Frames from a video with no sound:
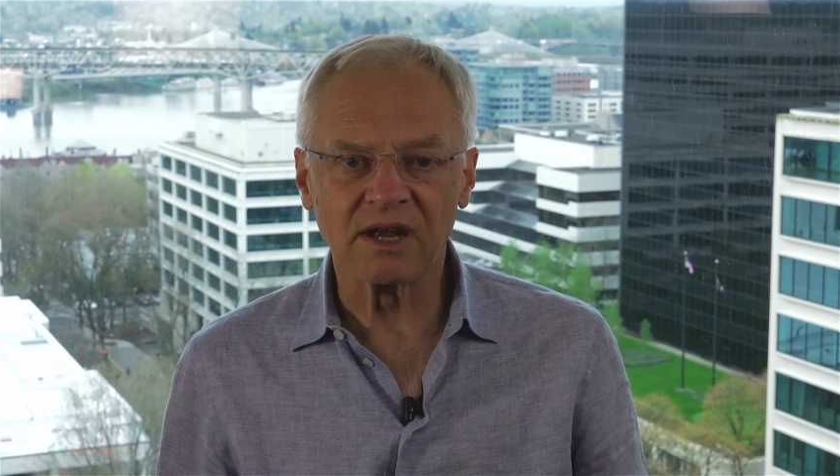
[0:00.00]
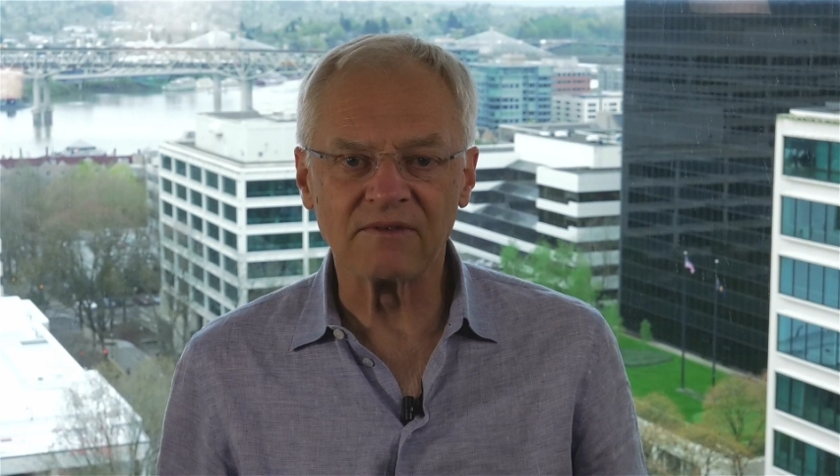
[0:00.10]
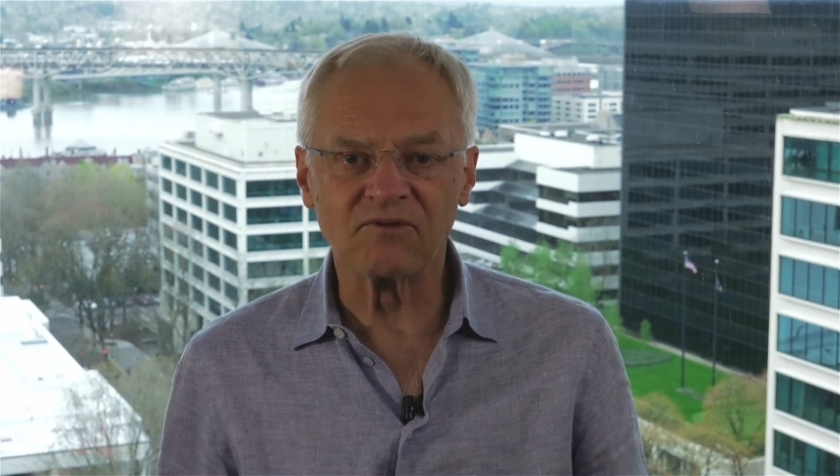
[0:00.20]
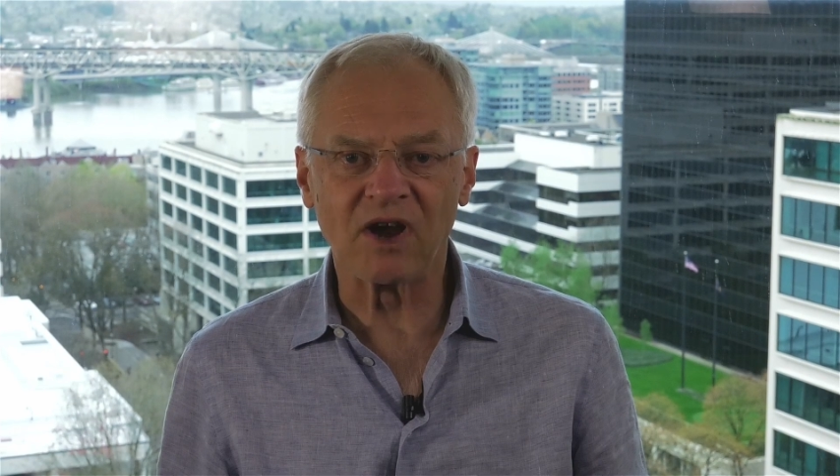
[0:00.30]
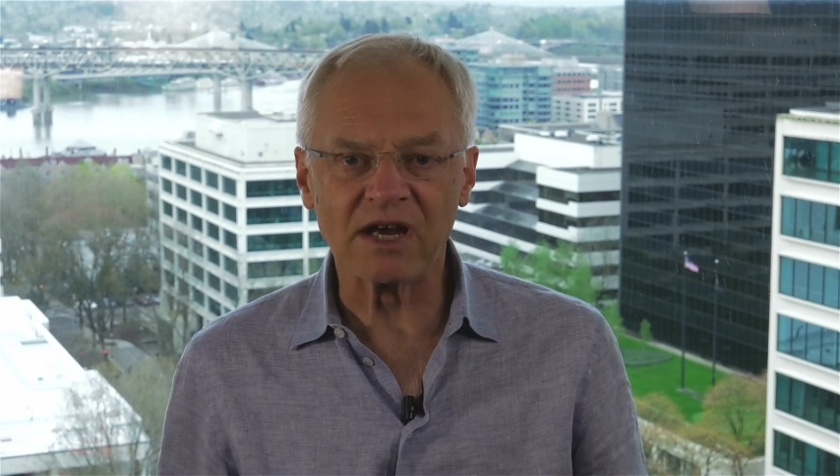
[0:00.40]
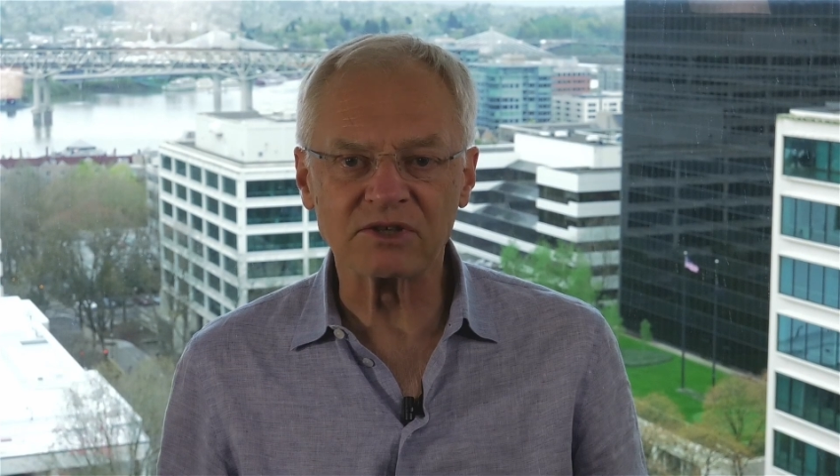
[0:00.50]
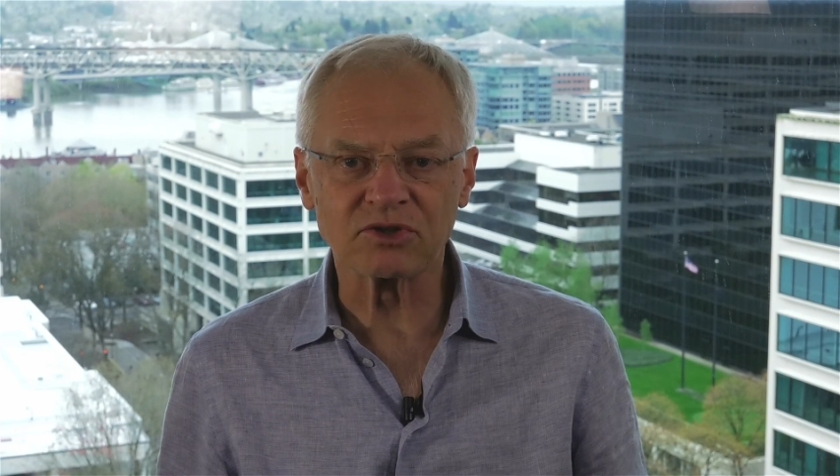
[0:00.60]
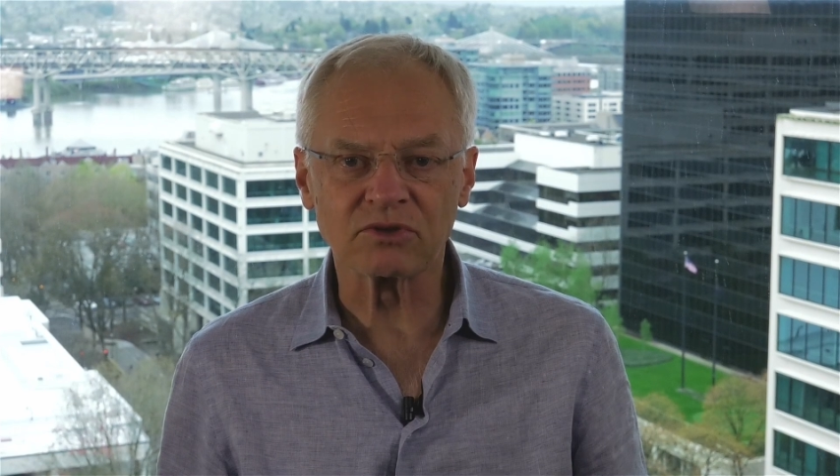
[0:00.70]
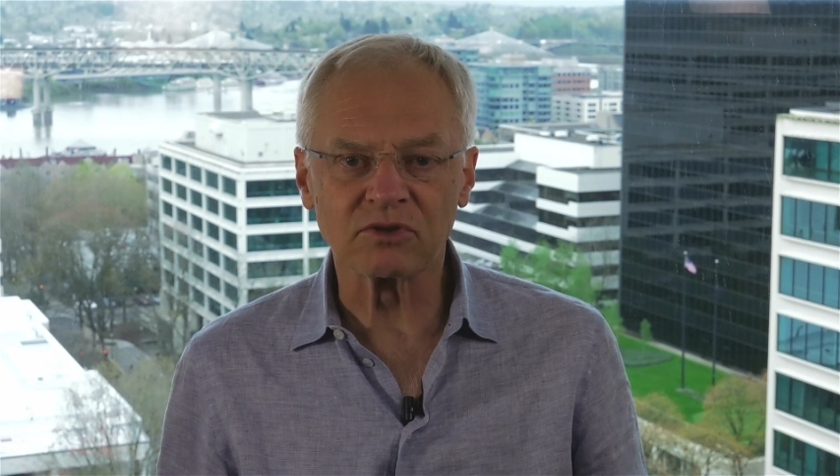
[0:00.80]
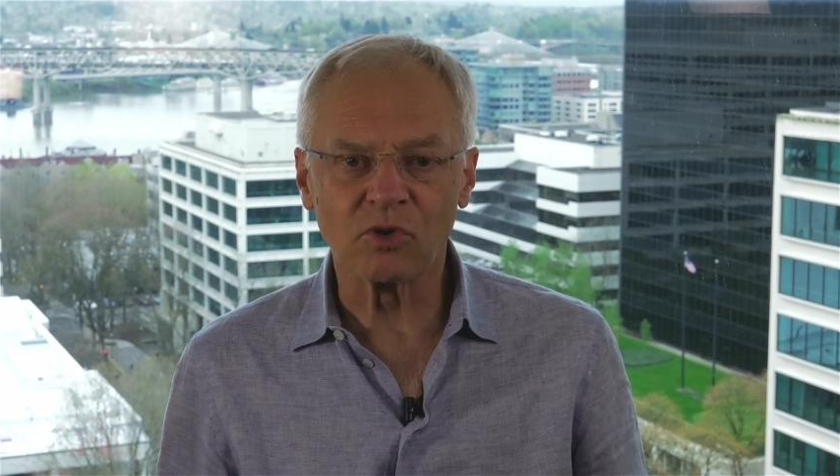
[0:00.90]

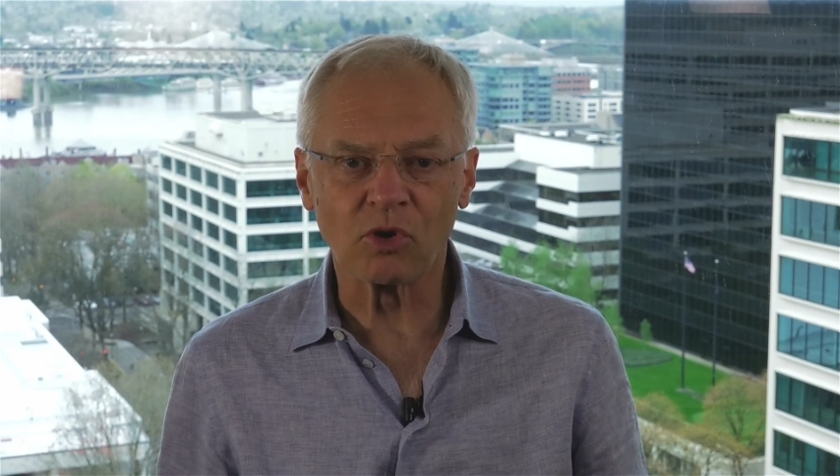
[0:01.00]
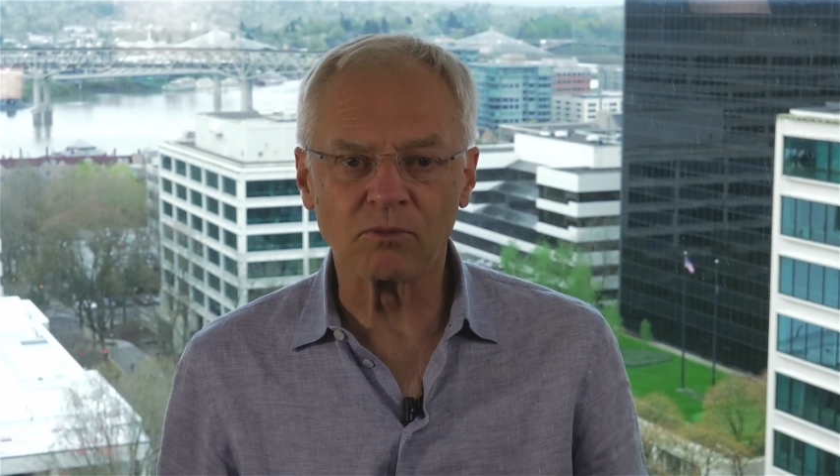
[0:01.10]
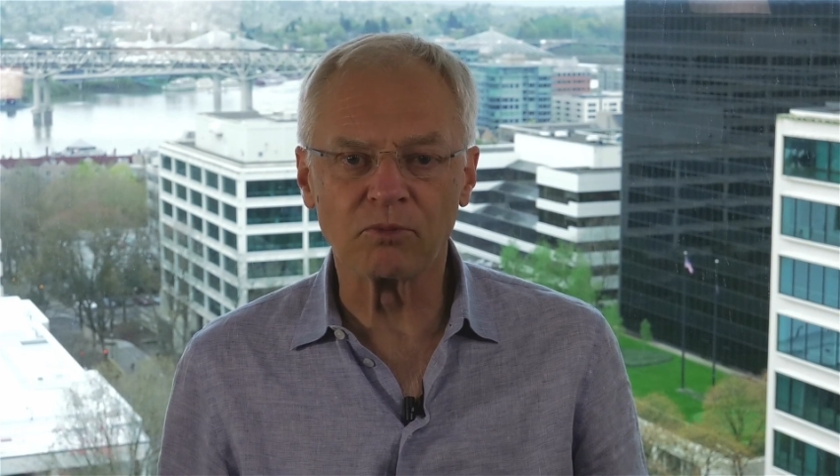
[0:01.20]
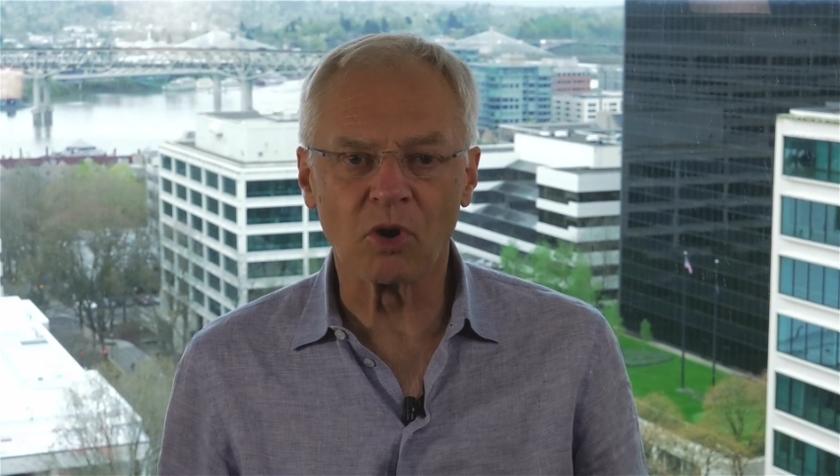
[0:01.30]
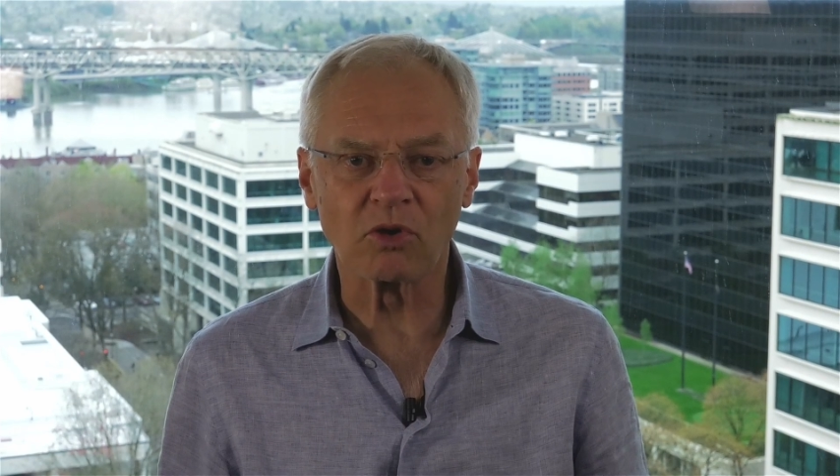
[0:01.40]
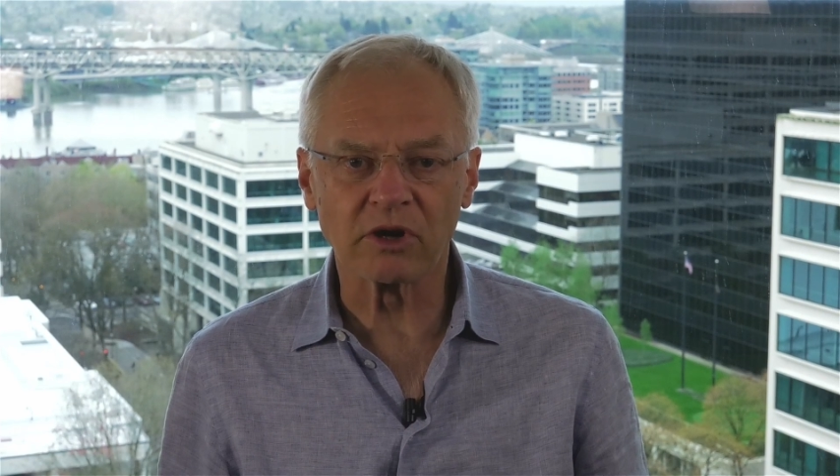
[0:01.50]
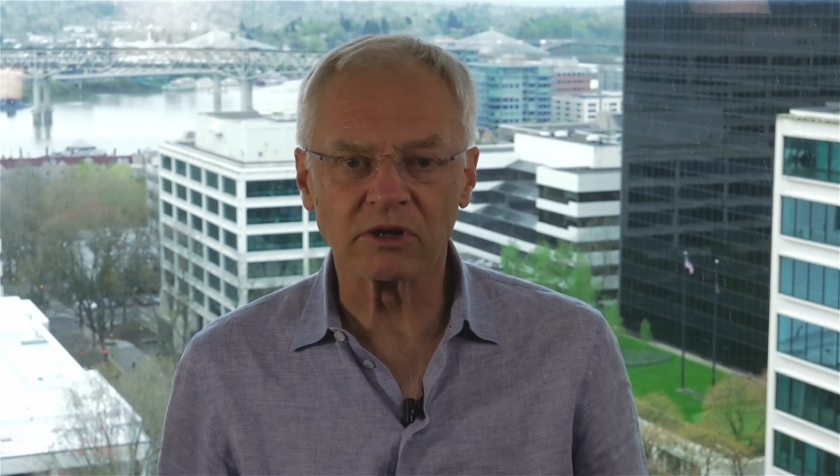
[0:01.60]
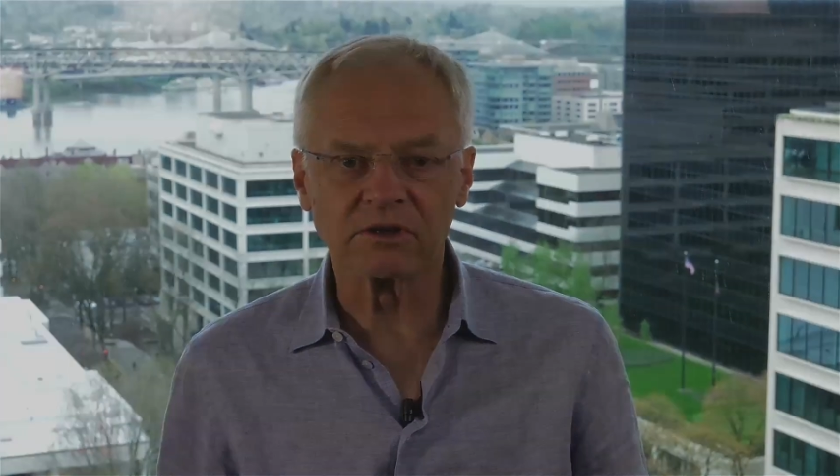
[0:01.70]
advisor, or broker.